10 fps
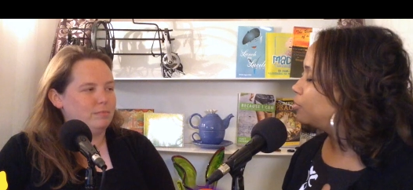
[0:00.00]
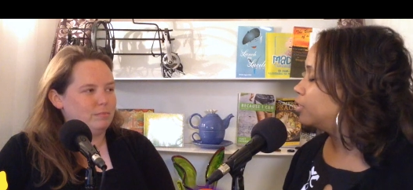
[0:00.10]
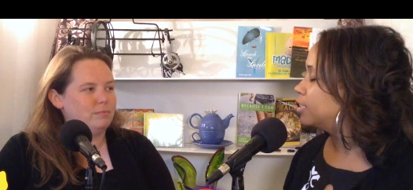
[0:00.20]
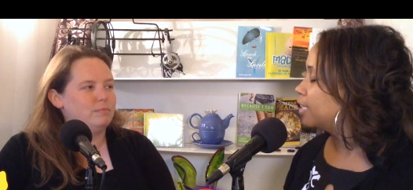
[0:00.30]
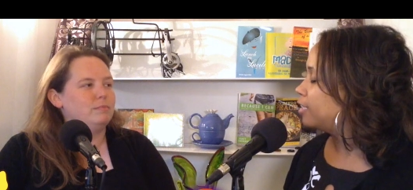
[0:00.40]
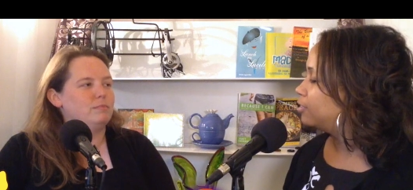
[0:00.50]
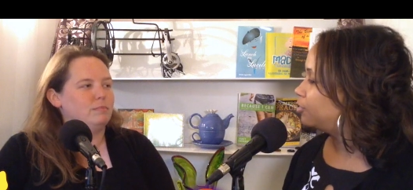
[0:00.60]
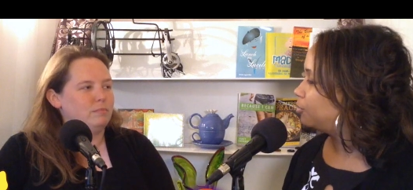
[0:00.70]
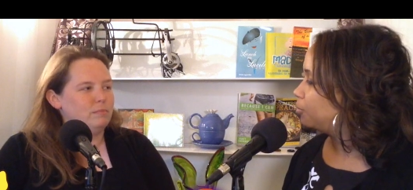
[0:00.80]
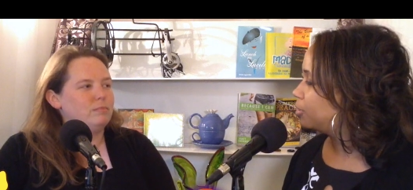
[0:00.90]
Speaker 1: you decided to
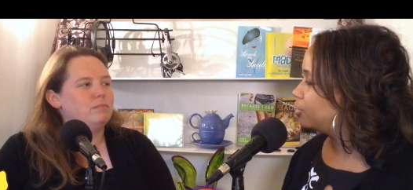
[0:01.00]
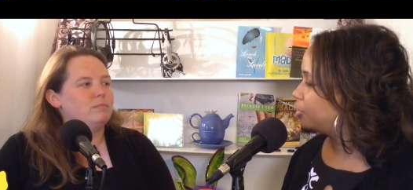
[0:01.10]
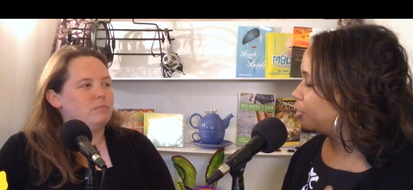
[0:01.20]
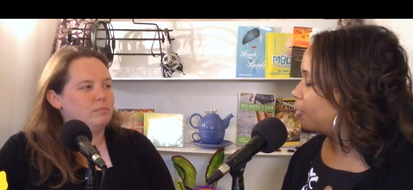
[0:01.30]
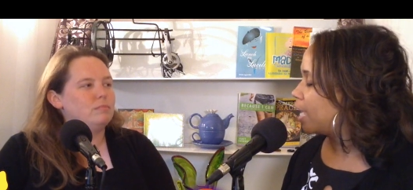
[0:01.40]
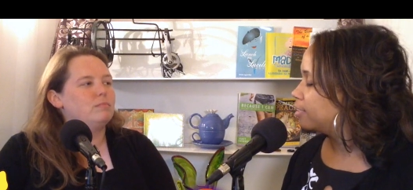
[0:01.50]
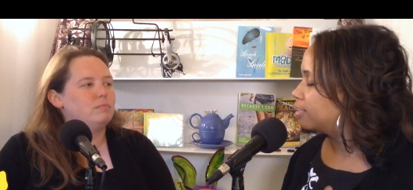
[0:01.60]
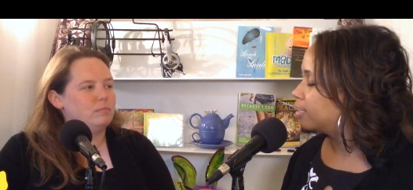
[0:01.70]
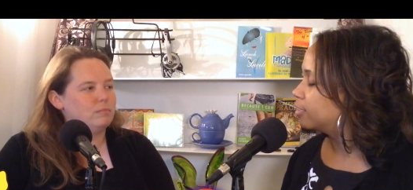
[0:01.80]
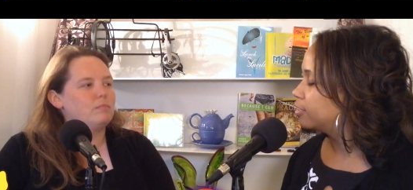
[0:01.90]
do this year at
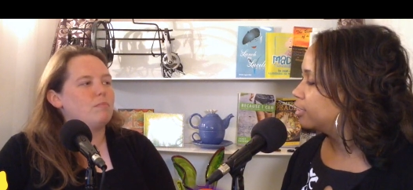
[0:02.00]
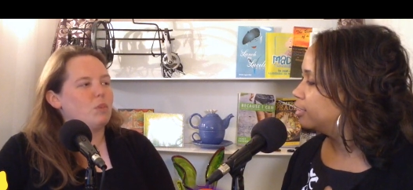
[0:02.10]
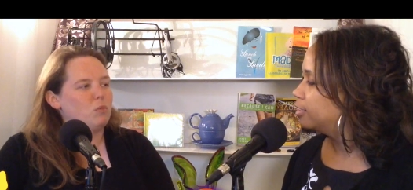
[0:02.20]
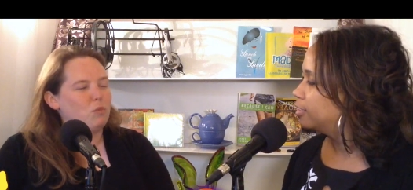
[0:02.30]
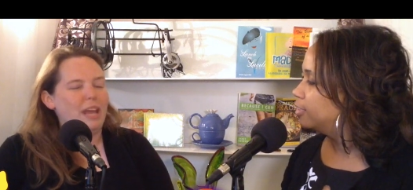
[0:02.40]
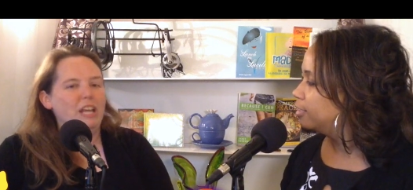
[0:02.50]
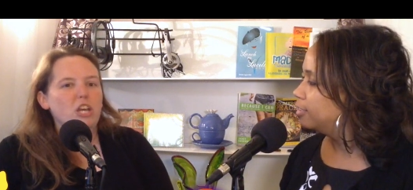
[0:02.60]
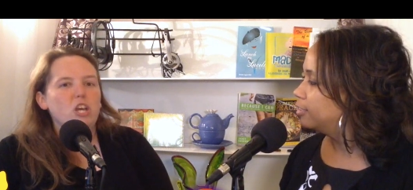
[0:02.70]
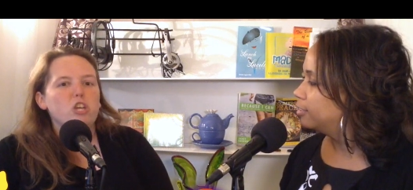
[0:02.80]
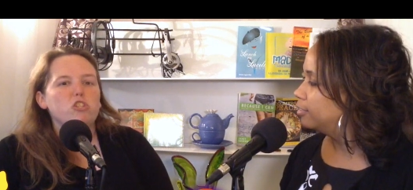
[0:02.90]
Southern?
Speaker 2: Right.
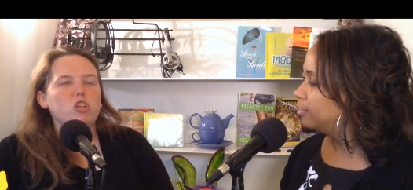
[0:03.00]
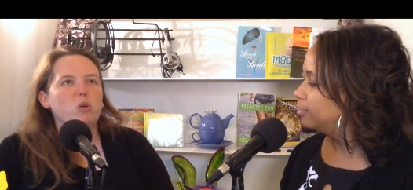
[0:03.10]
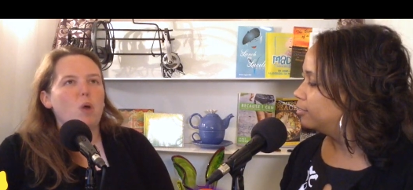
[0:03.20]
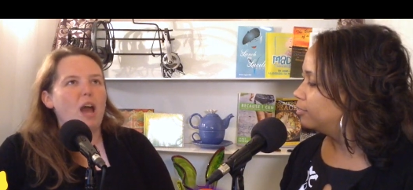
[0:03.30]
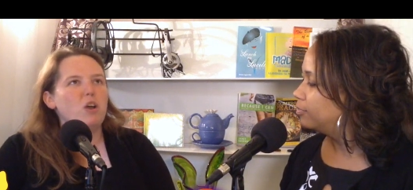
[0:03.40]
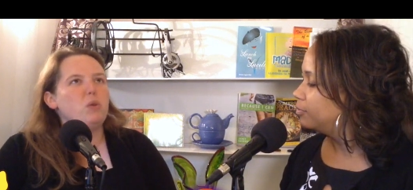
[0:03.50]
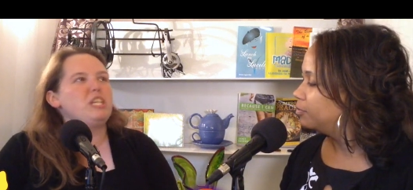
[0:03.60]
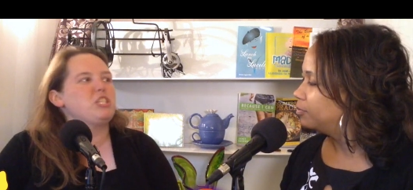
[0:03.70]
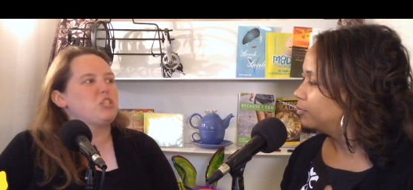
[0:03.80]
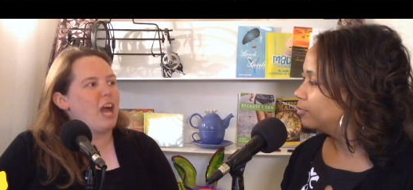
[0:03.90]
So I
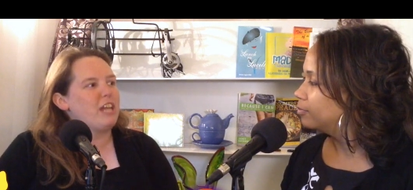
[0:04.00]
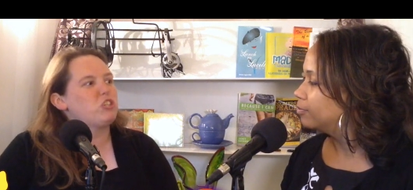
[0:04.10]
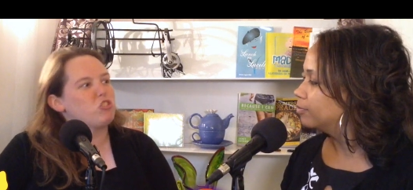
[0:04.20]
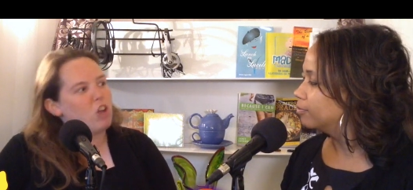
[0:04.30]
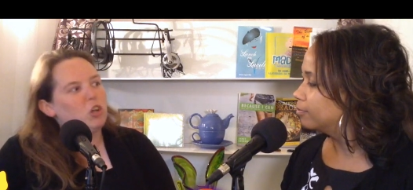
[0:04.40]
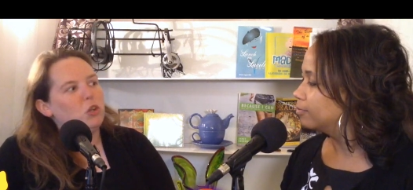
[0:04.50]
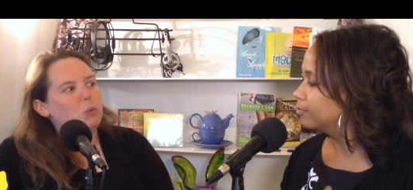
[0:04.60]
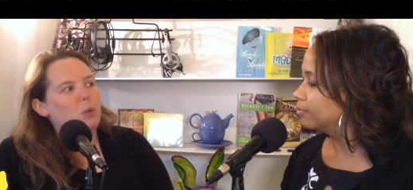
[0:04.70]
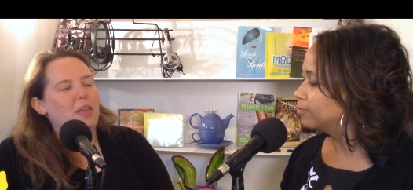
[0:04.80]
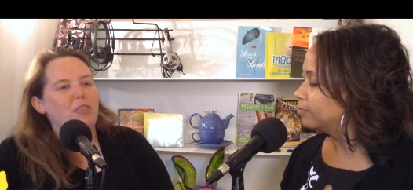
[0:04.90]
always kind of struggled
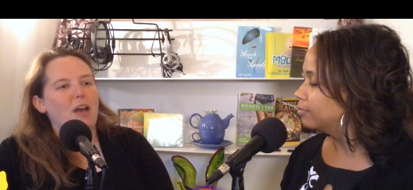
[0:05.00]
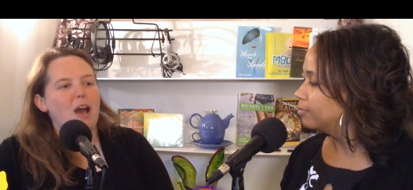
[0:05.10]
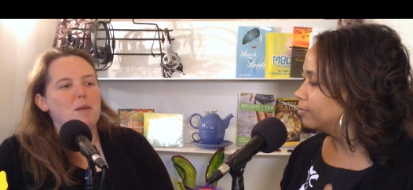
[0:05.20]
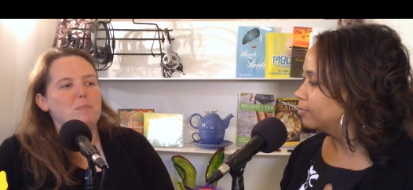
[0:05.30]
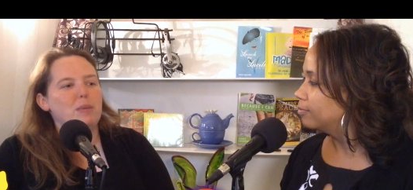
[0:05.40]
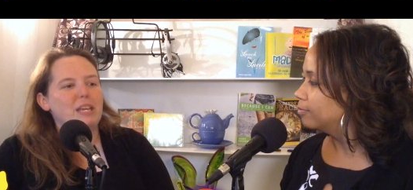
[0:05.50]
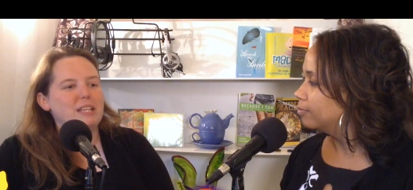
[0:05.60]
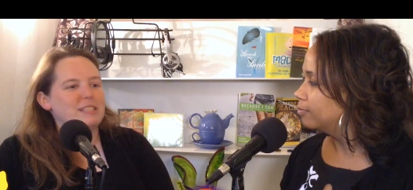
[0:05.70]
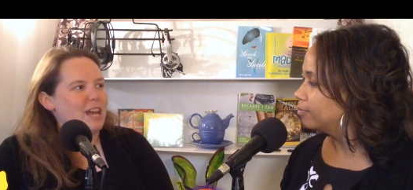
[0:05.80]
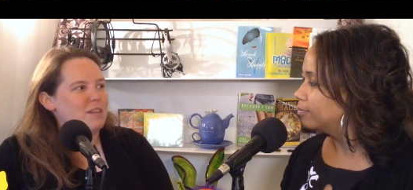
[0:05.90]
with um, being
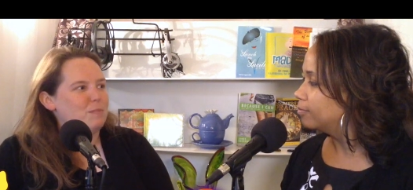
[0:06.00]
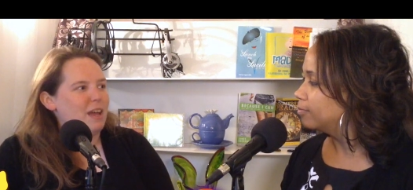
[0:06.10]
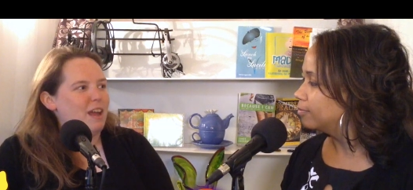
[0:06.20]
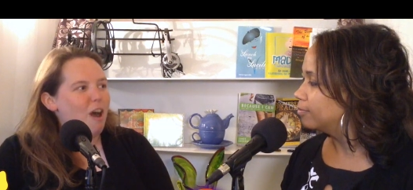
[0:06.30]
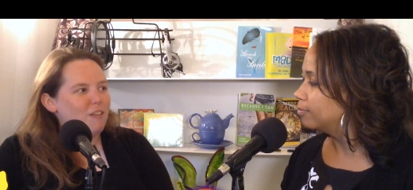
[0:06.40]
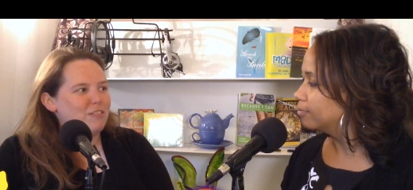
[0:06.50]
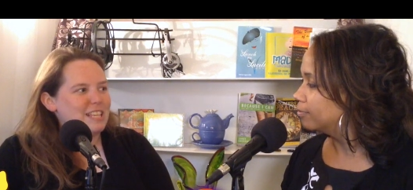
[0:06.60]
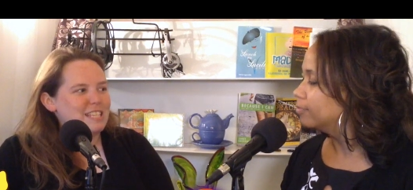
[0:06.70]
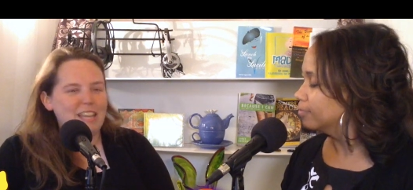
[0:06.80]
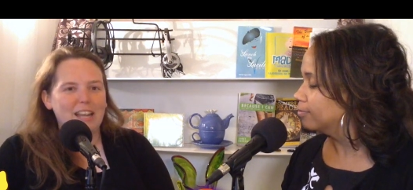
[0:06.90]
inside my
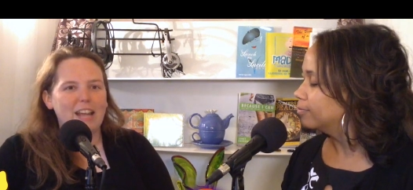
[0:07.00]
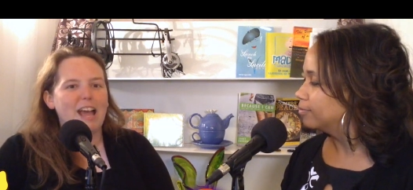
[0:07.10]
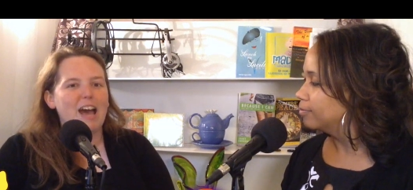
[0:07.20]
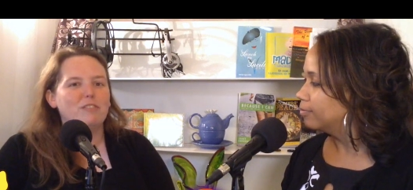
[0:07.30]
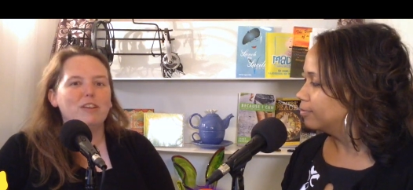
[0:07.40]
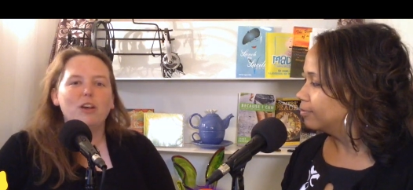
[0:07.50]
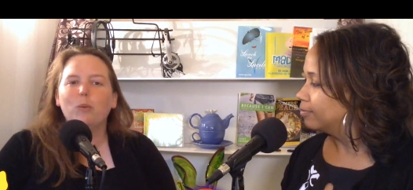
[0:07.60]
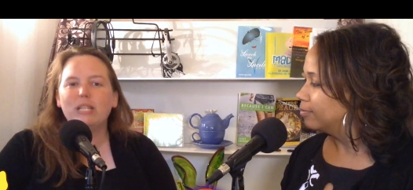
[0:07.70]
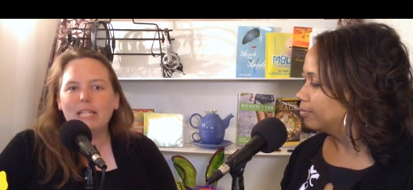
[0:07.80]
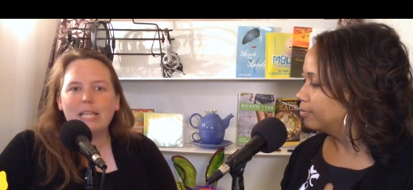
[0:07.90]
office, and I'd have
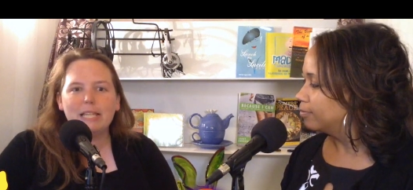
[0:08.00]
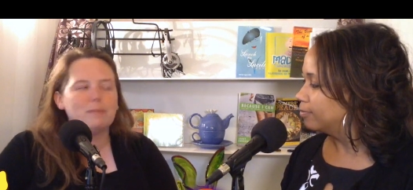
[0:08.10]
we would tease